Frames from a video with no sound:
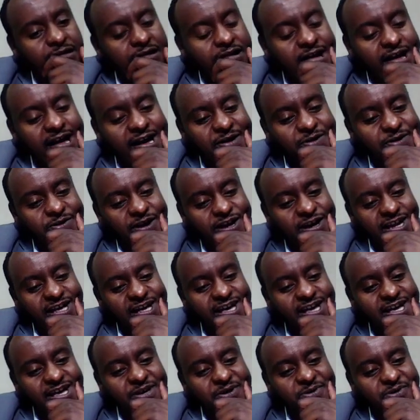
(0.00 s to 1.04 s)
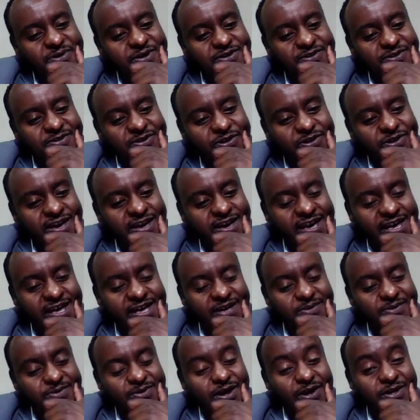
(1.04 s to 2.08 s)
Actually, you can say okay
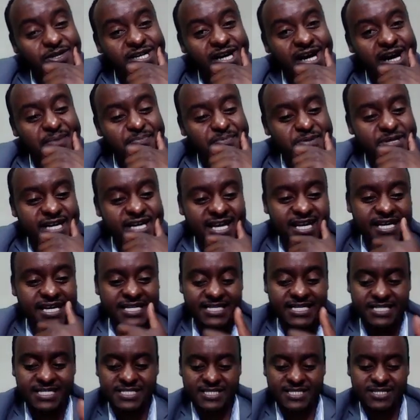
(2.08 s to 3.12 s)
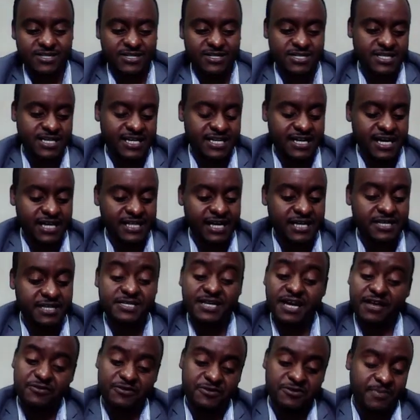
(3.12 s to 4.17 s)
without capital letters. That
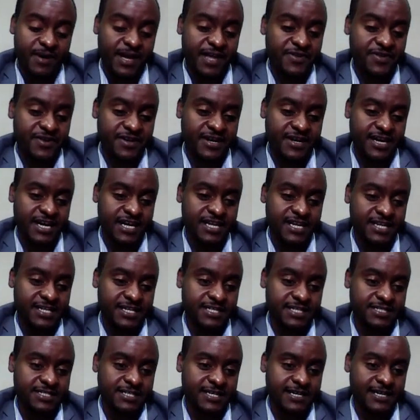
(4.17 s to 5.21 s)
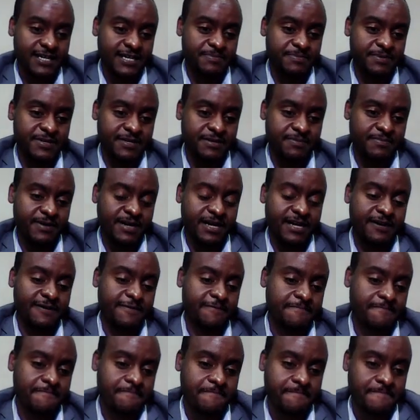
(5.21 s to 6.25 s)
doesn't matter. This Baba.
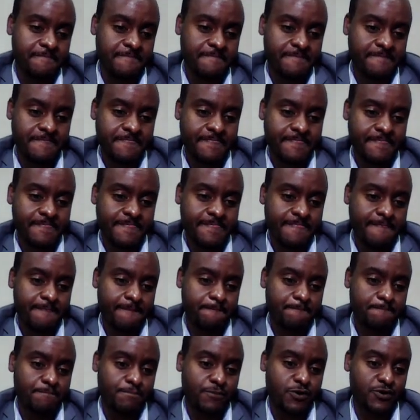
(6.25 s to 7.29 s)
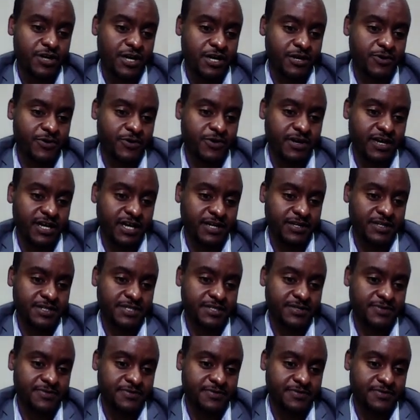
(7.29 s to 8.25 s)
Both are correct.